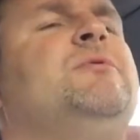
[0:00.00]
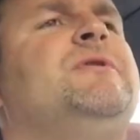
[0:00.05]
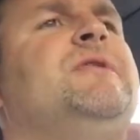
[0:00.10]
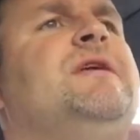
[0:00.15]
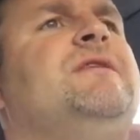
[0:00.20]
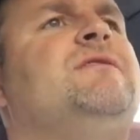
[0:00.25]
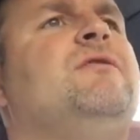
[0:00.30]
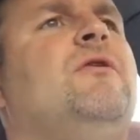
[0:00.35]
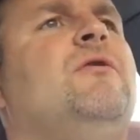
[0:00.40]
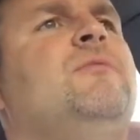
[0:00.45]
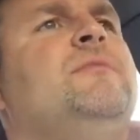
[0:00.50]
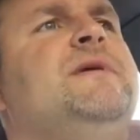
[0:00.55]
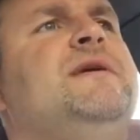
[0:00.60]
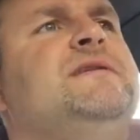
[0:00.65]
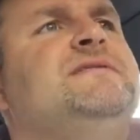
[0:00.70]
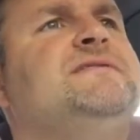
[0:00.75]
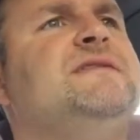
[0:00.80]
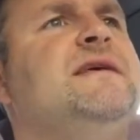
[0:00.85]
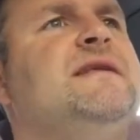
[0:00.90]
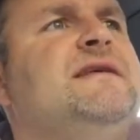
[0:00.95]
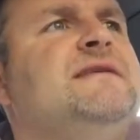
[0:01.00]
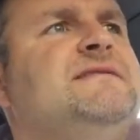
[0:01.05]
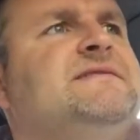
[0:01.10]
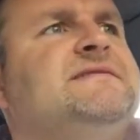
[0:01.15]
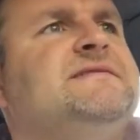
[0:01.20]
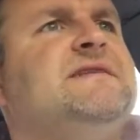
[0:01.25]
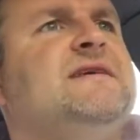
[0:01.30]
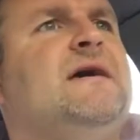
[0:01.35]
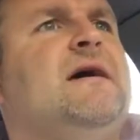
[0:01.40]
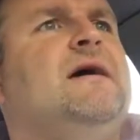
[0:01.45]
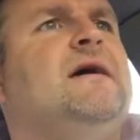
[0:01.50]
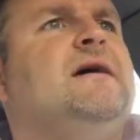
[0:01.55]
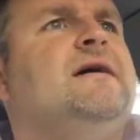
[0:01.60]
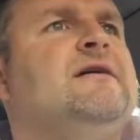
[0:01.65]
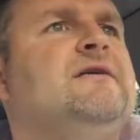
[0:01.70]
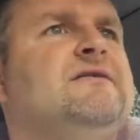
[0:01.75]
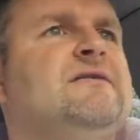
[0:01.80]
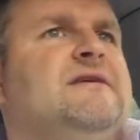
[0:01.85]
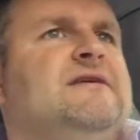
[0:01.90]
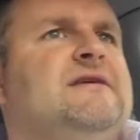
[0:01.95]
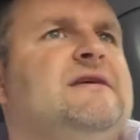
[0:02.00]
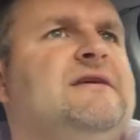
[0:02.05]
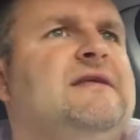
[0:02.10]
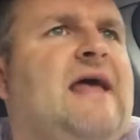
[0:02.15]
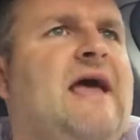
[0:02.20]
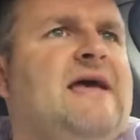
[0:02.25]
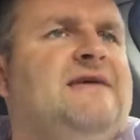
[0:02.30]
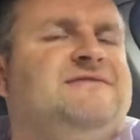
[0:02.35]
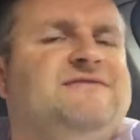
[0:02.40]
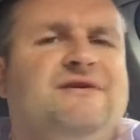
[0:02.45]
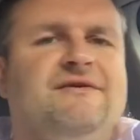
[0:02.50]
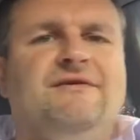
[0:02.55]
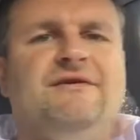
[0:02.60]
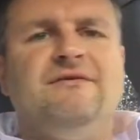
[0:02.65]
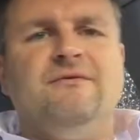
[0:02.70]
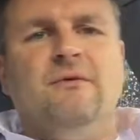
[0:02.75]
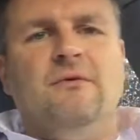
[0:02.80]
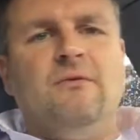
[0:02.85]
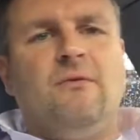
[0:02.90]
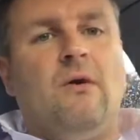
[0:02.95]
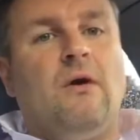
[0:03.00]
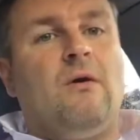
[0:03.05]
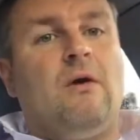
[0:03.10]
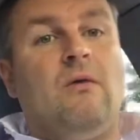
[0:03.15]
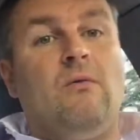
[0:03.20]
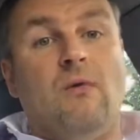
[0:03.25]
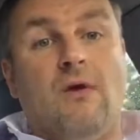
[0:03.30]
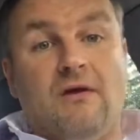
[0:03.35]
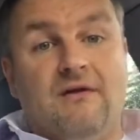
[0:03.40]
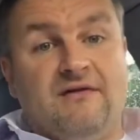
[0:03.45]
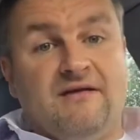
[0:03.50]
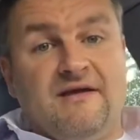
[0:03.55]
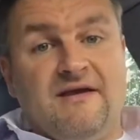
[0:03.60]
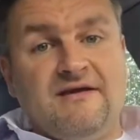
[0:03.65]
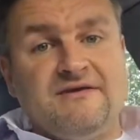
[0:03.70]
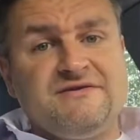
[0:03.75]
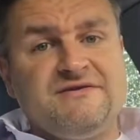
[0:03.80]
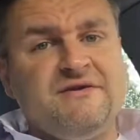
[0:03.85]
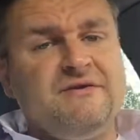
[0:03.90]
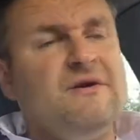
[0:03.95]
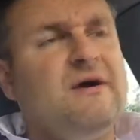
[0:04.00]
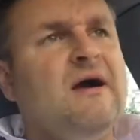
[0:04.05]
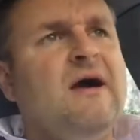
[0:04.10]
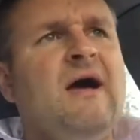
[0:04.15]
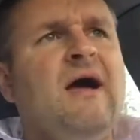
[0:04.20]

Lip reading: what they told me is that it has turned into a warranty issue.